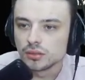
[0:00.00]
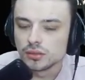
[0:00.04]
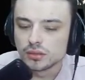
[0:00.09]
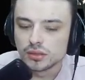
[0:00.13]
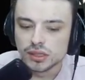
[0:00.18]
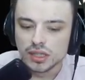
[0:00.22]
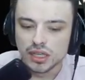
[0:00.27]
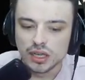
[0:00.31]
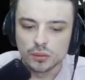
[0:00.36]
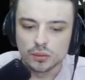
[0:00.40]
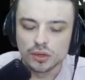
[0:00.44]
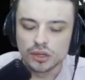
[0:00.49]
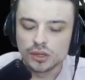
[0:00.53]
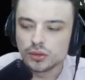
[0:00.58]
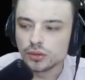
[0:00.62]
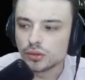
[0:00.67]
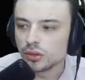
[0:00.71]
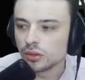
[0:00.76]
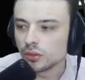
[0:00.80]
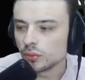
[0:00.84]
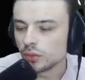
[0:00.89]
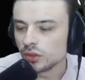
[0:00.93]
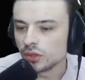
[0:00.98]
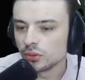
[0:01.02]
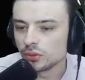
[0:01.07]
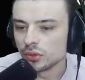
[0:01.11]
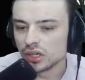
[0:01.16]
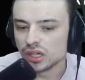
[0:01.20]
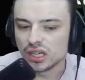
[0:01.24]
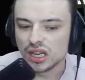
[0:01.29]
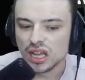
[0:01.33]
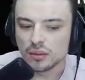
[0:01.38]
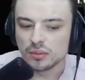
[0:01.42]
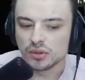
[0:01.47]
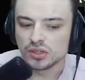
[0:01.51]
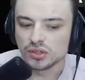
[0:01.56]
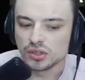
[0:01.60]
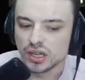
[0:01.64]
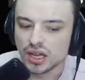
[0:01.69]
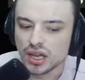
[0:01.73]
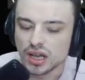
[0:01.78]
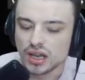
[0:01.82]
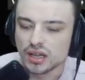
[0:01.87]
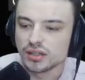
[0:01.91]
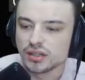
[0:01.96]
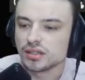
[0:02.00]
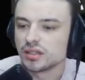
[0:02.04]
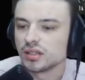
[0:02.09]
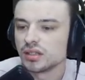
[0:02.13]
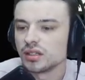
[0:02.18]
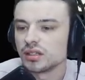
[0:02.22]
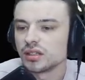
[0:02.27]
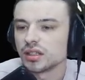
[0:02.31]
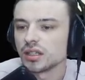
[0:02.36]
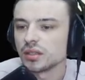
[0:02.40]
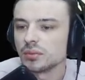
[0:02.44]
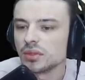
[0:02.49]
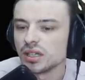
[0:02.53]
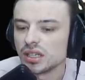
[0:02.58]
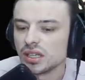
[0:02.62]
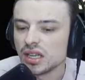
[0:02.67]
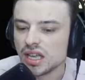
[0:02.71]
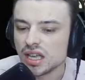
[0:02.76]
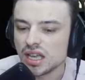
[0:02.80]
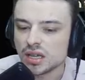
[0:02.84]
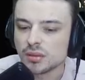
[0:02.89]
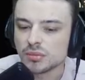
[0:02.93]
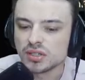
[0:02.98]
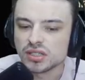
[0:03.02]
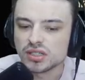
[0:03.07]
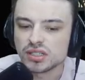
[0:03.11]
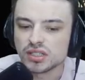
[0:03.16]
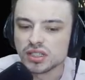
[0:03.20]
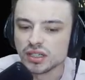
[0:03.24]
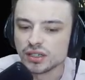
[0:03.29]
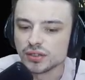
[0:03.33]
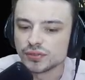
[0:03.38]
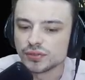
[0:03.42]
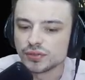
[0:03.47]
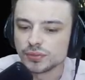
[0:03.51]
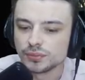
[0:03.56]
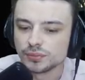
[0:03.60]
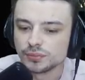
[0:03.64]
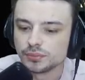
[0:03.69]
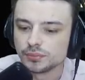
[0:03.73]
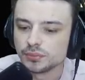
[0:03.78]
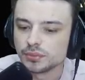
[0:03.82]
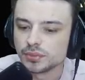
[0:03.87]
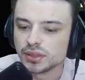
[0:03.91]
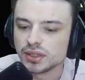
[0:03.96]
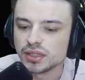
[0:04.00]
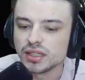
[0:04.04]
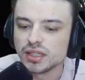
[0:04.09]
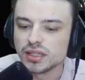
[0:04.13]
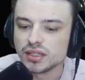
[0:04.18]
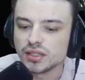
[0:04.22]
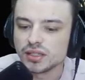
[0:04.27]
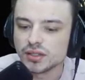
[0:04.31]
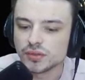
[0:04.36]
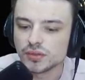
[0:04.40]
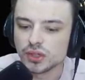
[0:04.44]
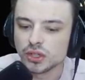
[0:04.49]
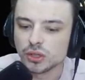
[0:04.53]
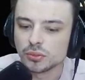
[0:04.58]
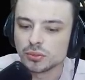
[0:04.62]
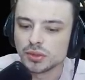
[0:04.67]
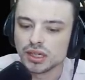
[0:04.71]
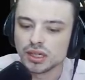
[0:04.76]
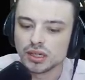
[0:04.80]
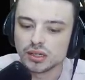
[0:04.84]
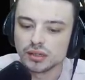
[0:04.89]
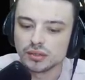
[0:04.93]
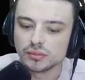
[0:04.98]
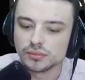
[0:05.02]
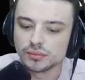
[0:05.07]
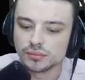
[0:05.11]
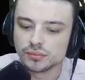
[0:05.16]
Yeah, what do you what do you want to name it, you guys? Give me a name and stuff, please, if you don't mind.